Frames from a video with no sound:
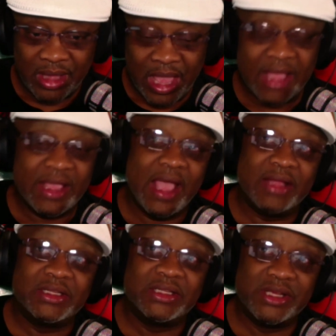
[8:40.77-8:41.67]
I
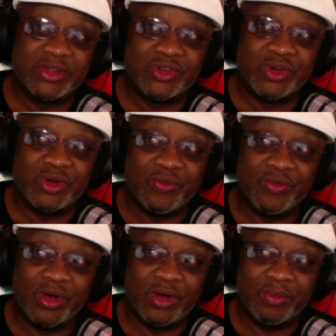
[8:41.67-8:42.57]
got censored
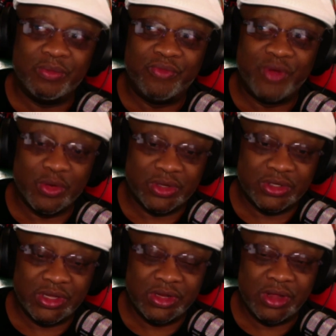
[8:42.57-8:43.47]
for
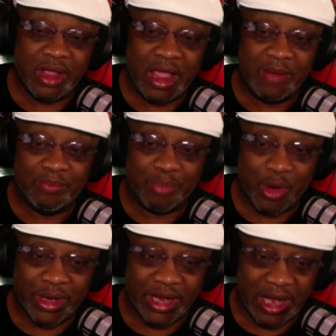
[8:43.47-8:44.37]
focusing and
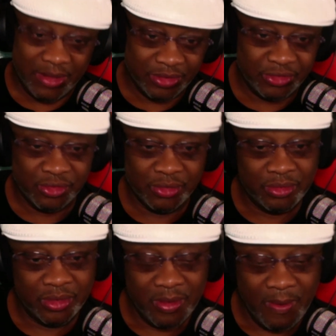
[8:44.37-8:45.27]
pointing out the truth.